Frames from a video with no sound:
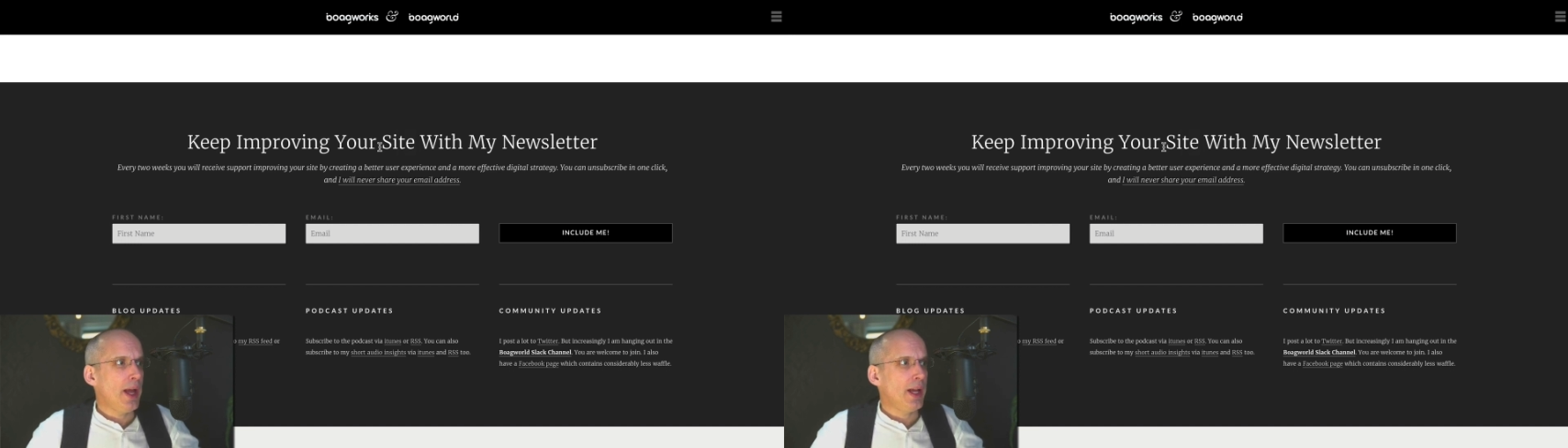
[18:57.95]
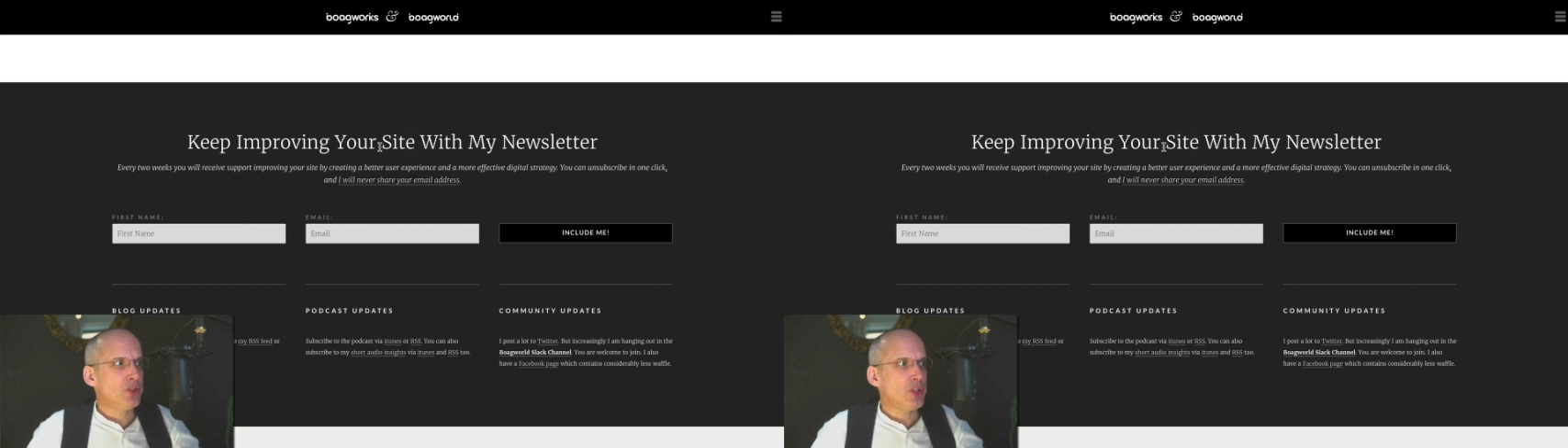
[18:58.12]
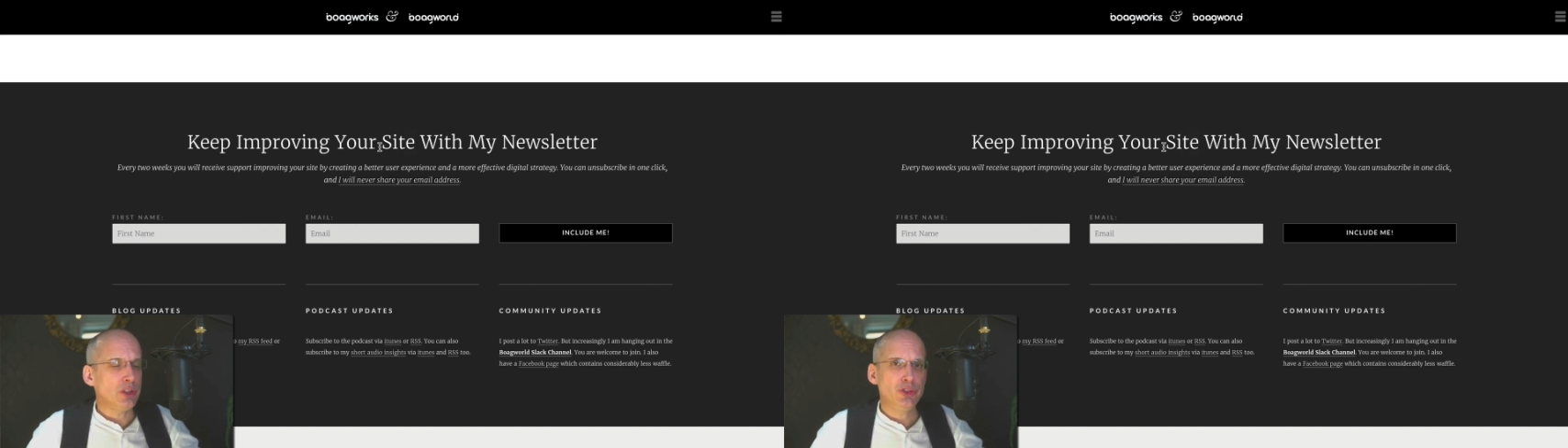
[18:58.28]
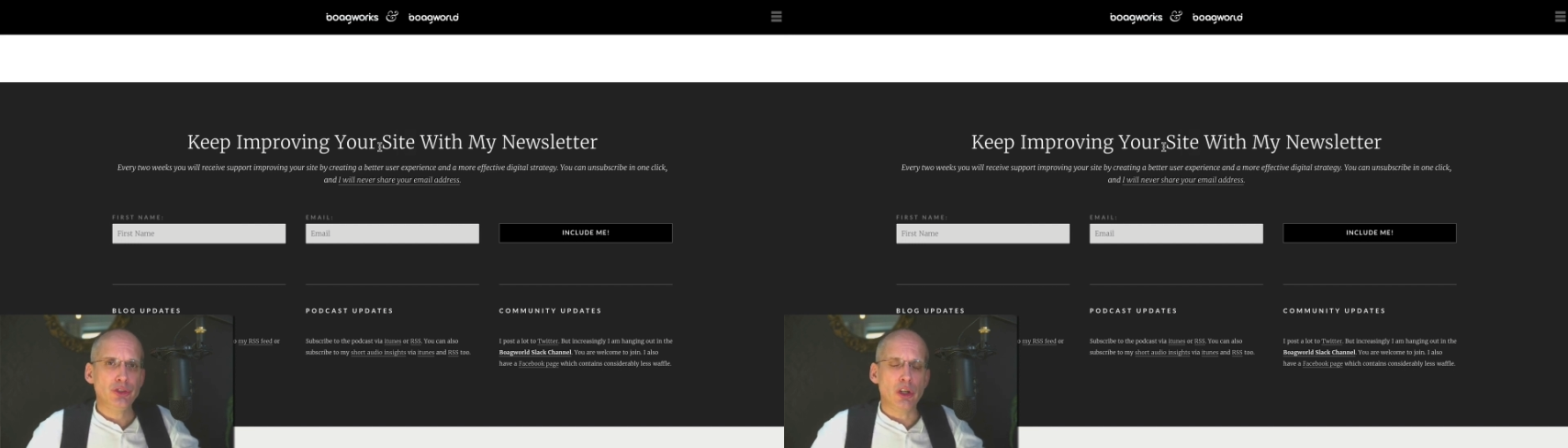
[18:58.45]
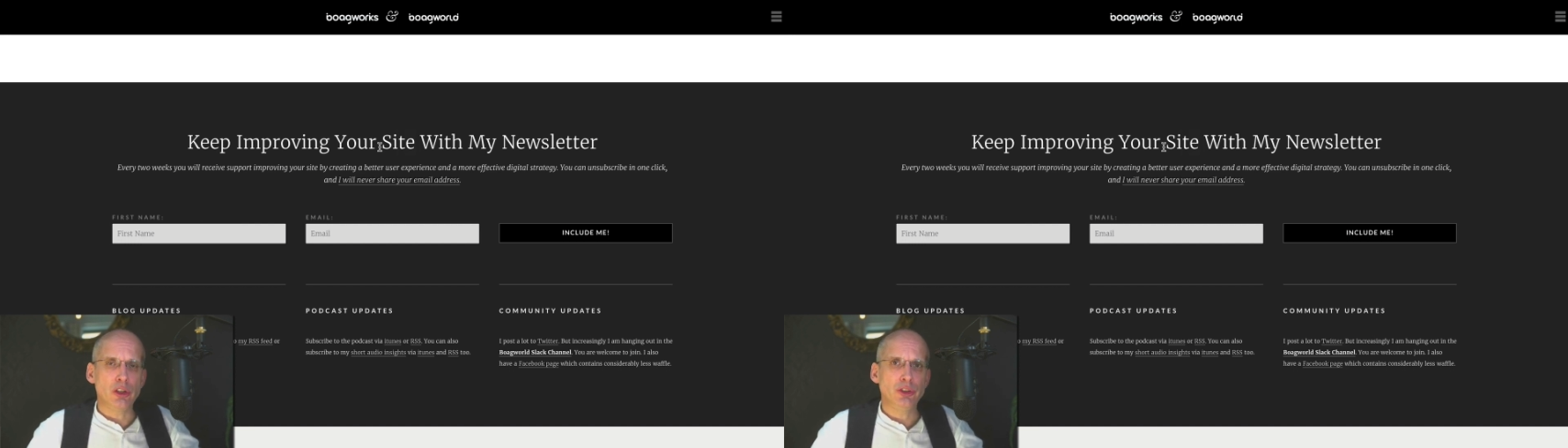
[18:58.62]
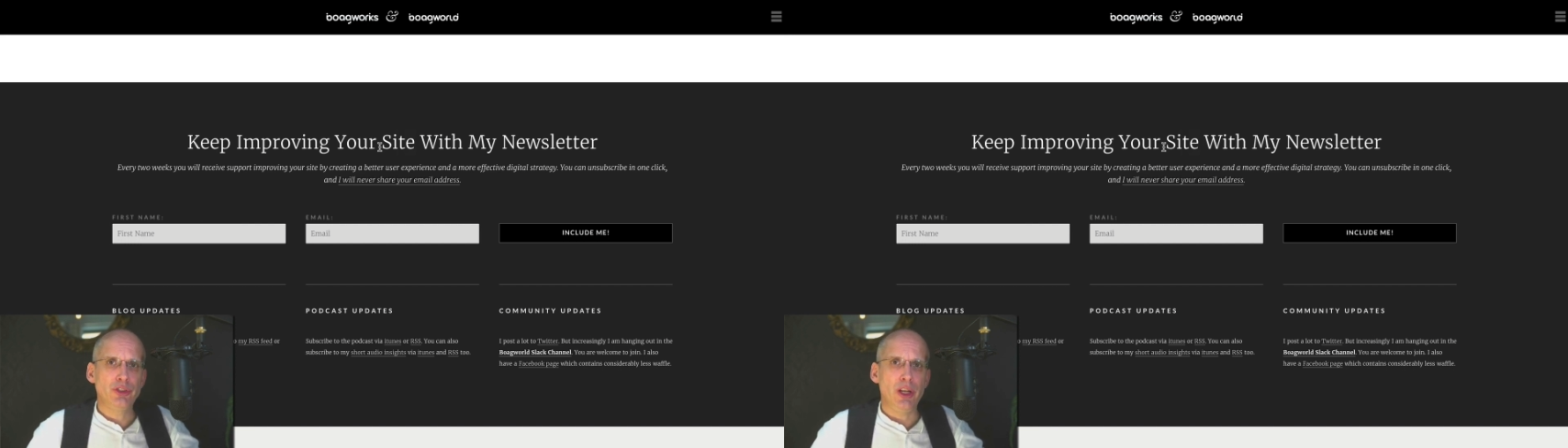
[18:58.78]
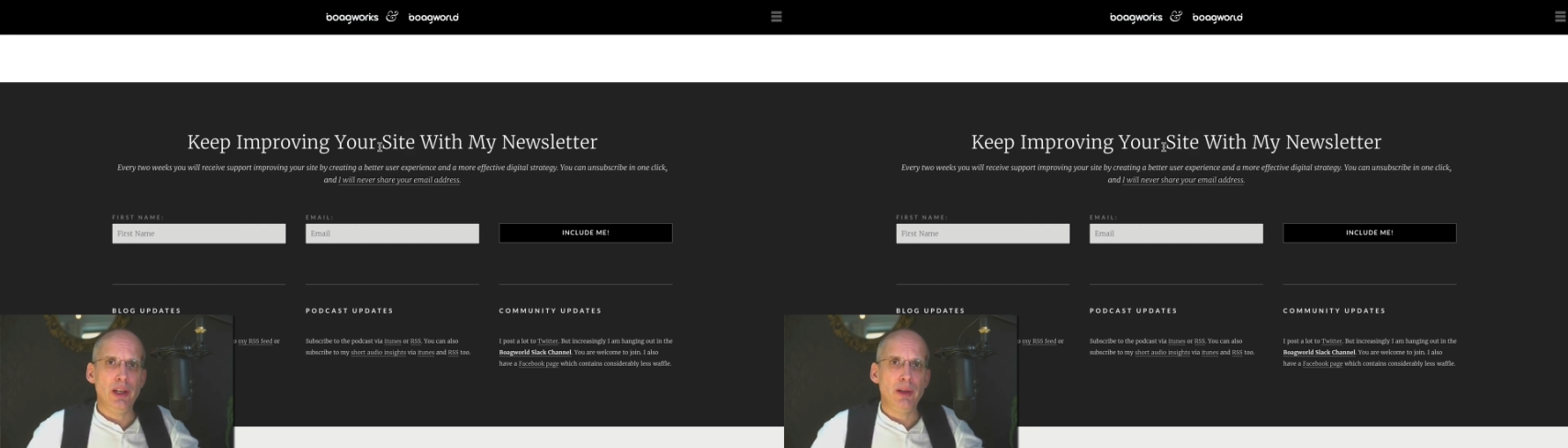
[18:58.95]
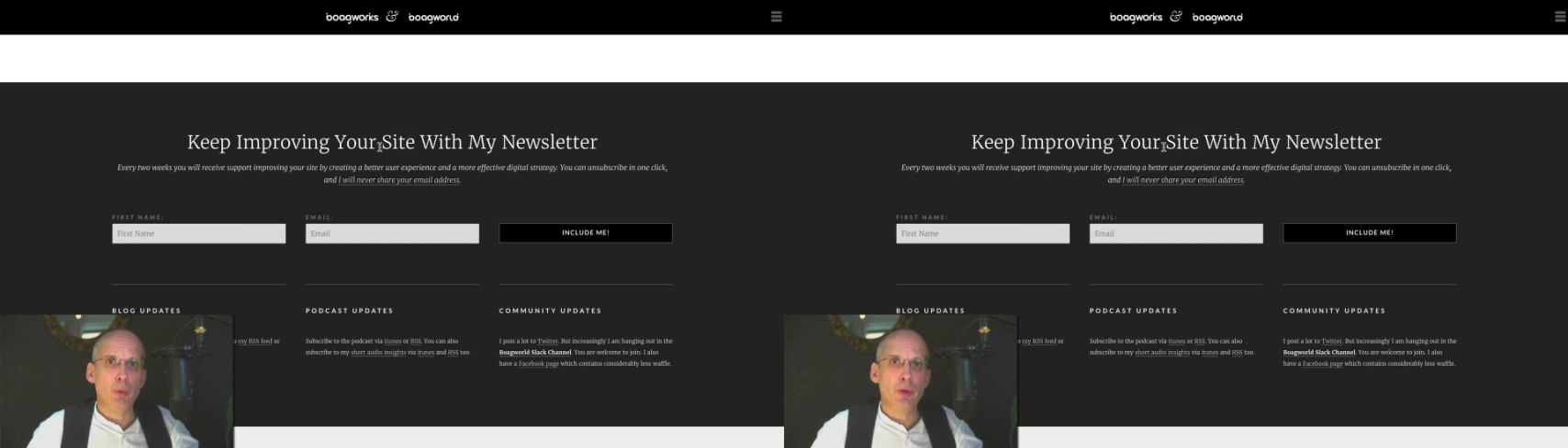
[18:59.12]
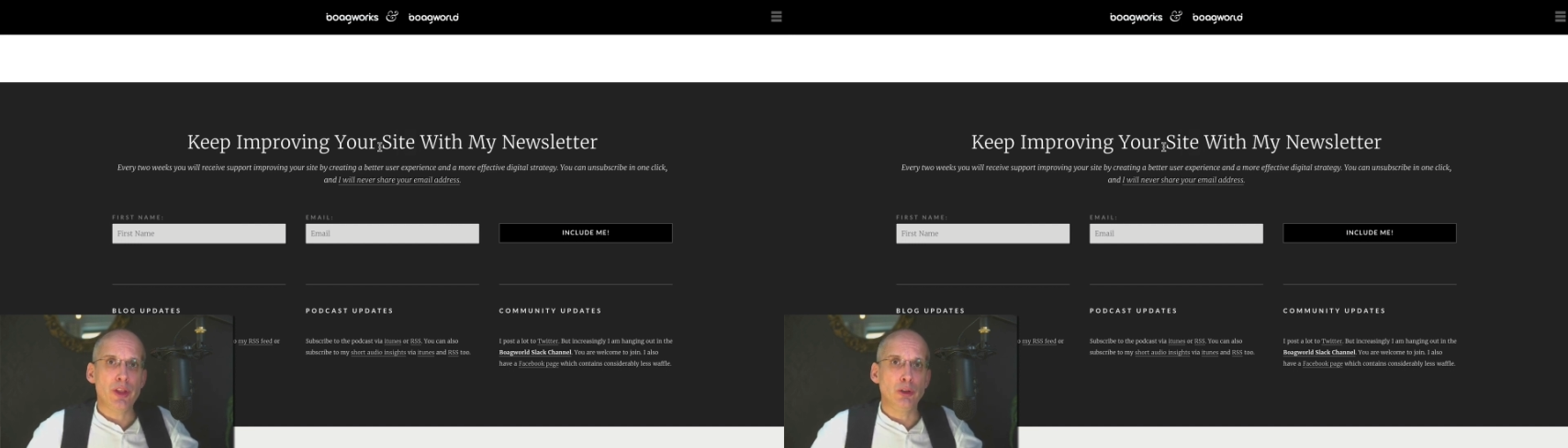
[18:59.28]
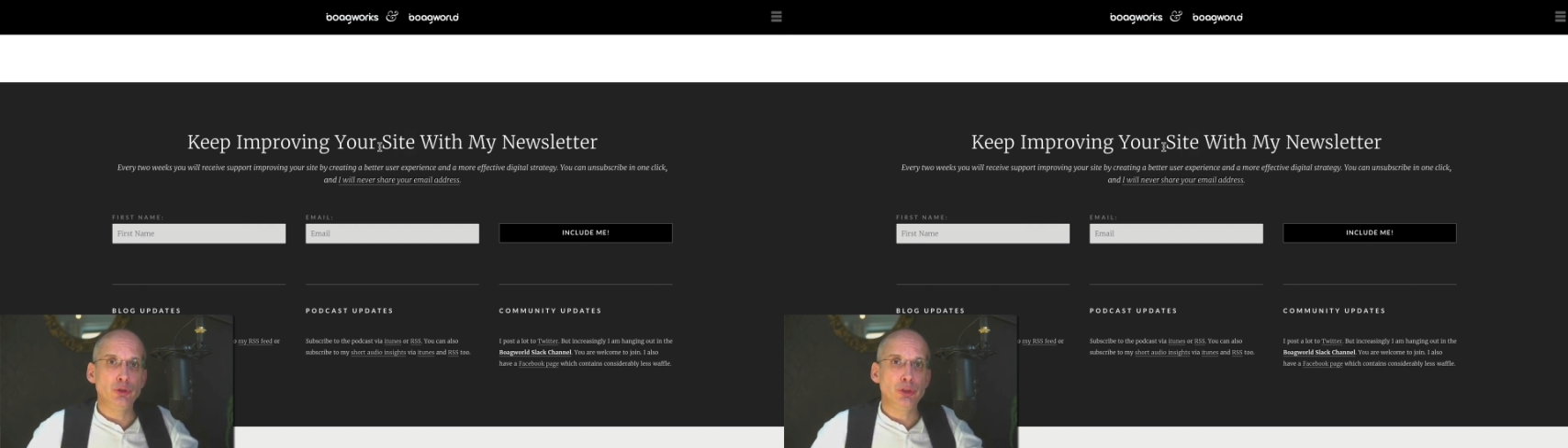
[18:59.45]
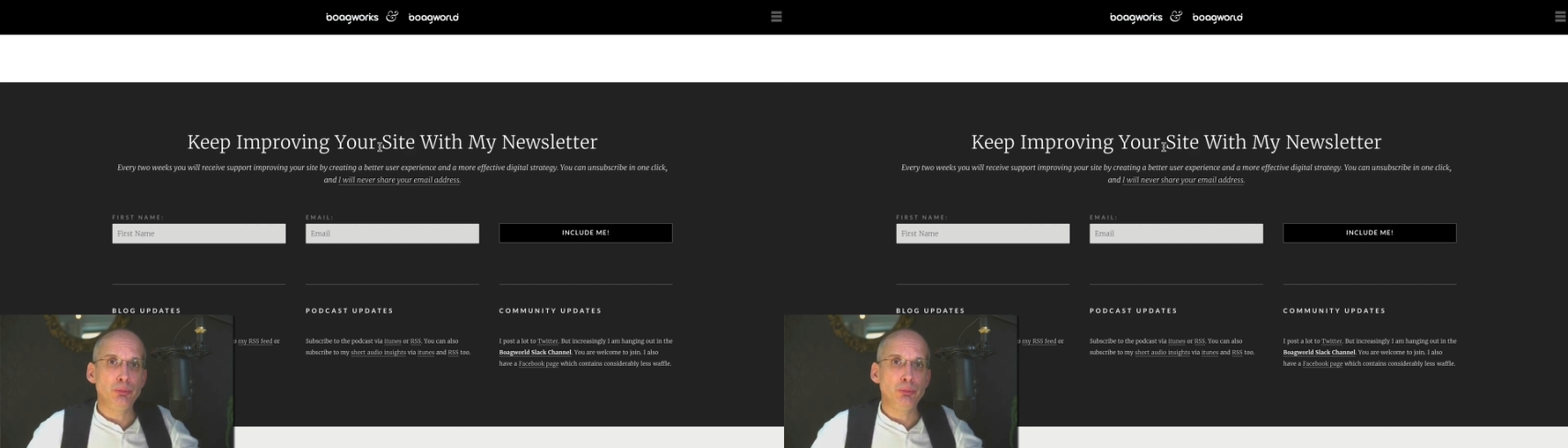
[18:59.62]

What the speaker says: is I start dealing with those